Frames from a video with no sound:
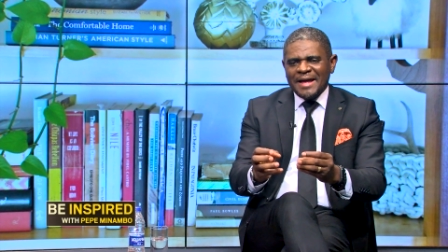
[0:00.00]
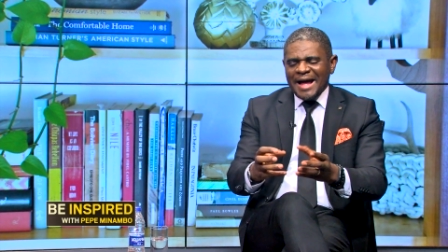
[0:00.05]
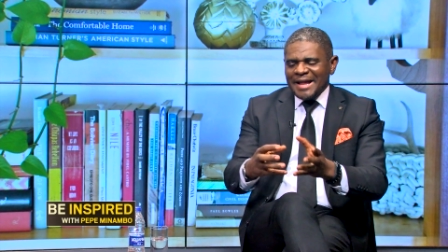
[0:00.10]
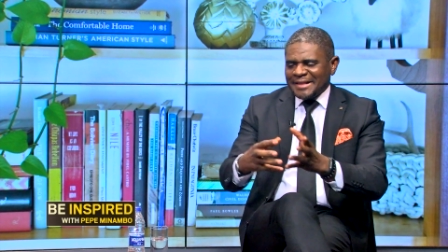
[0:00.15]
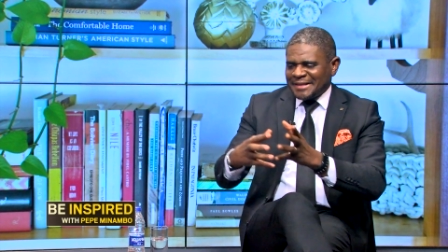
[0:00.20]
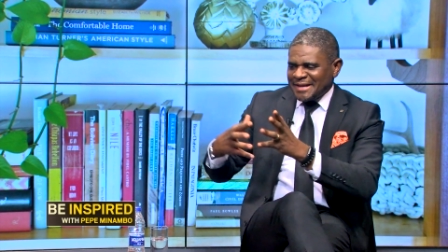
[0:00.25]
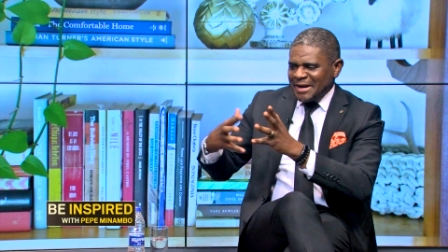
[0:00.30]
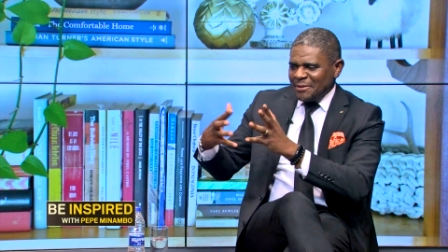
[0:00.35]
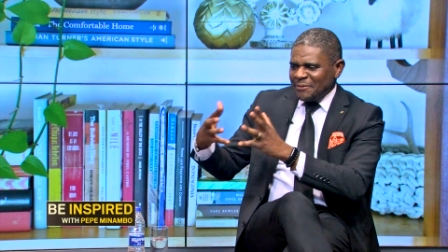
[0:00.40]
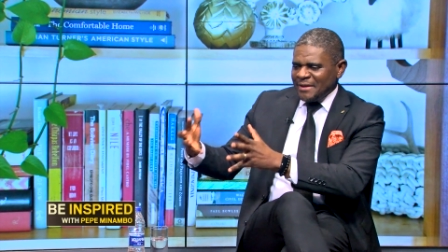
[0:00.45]

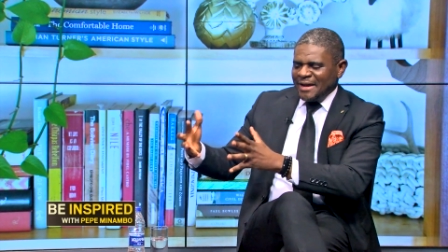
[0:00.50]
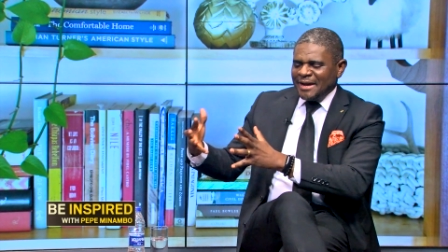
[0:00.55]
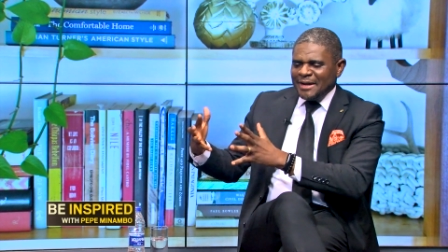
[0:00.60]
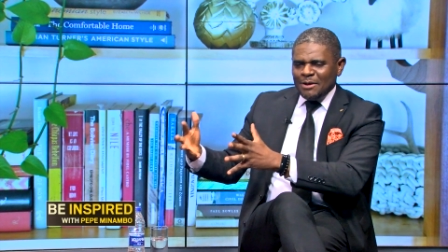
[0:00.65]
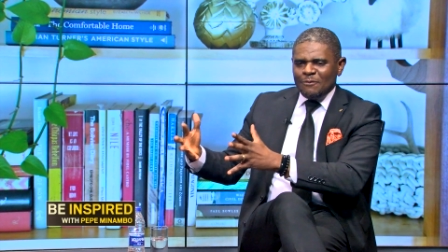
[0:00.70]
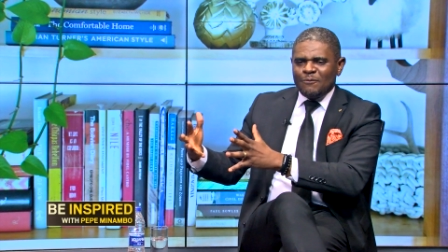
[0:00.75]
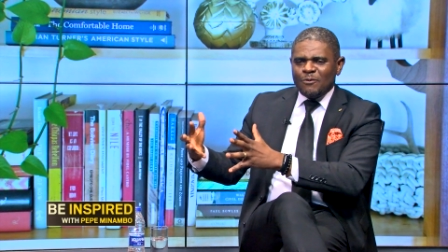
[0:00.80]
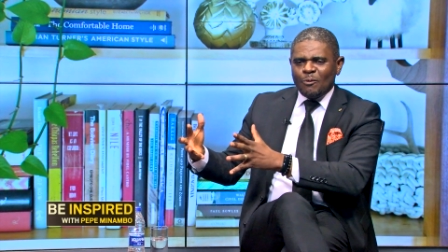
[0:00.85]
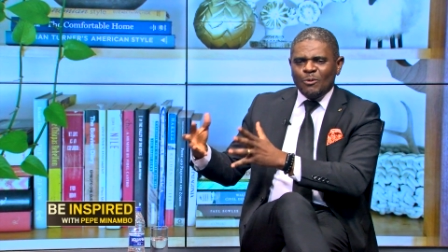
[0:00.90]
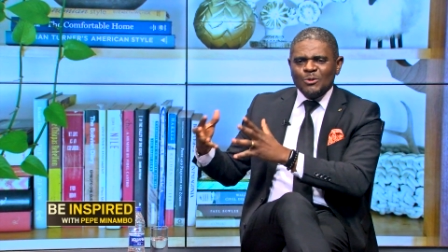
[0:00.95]
At career
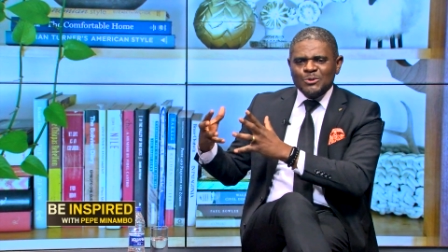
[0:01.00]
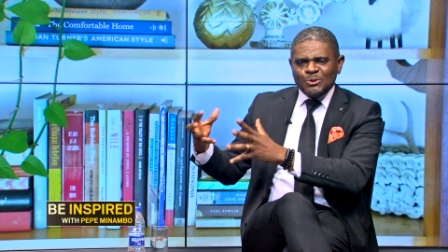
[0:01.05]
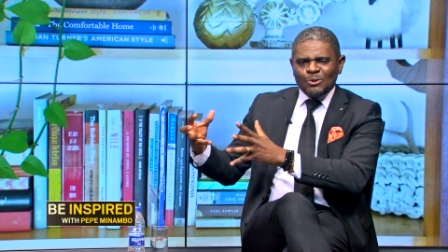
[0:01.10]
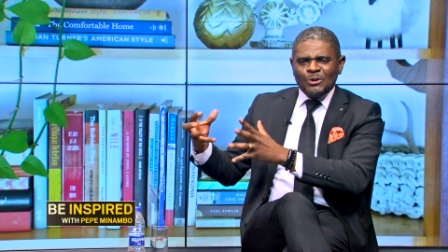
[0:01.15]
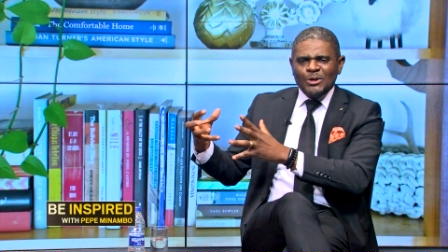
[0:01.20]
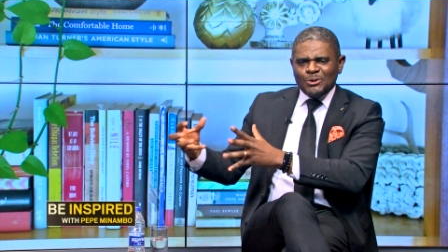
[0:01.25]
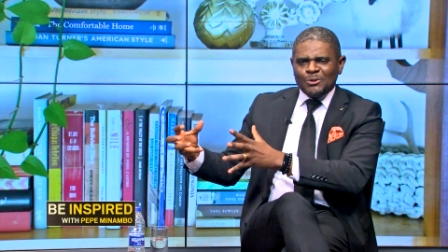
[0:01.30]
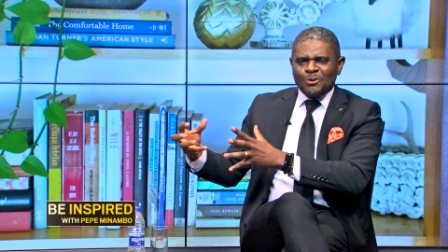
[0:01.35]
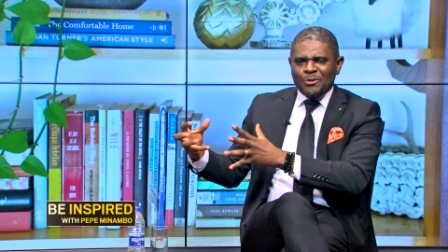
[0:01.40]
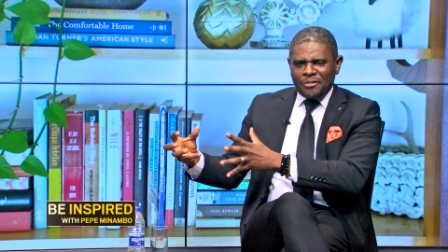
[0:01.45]
level, what's
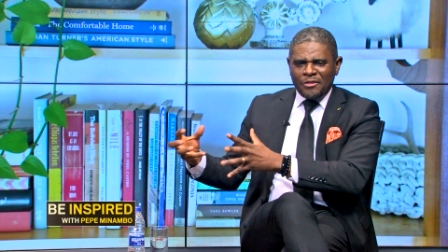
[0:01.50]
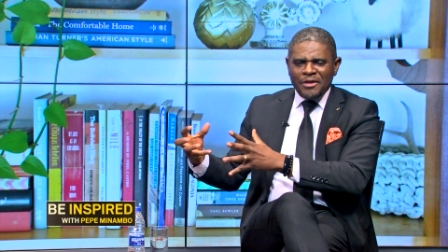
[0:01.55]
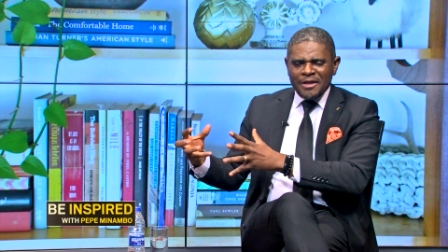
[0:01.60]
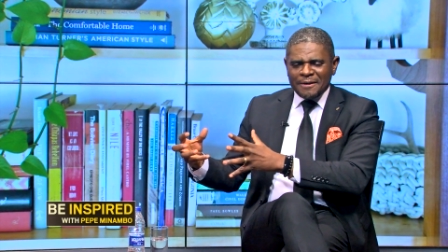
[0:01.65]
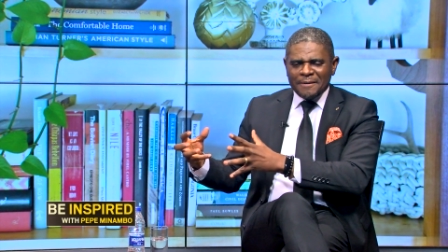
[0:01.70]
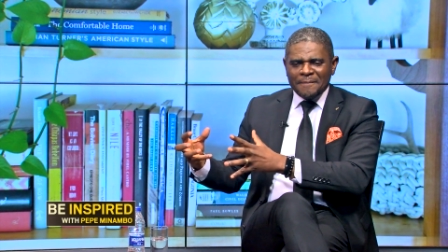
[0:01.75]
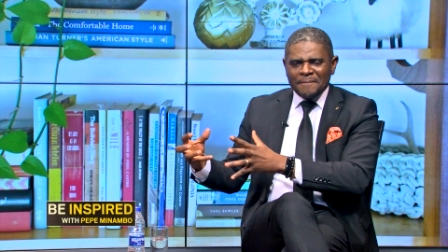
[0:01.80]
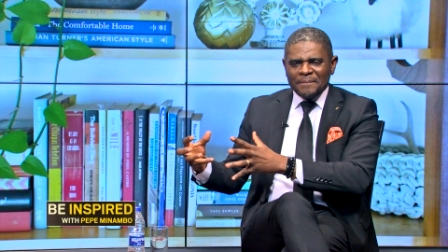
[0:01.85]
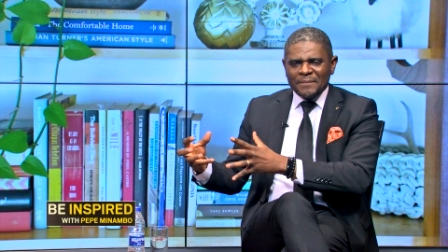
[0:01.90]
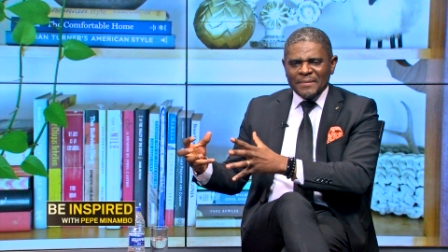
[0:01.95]
your little
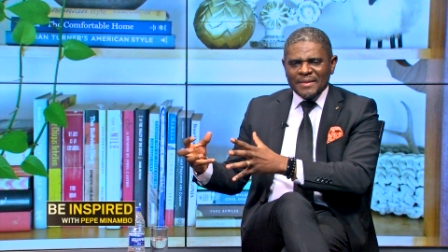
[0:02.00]
thing?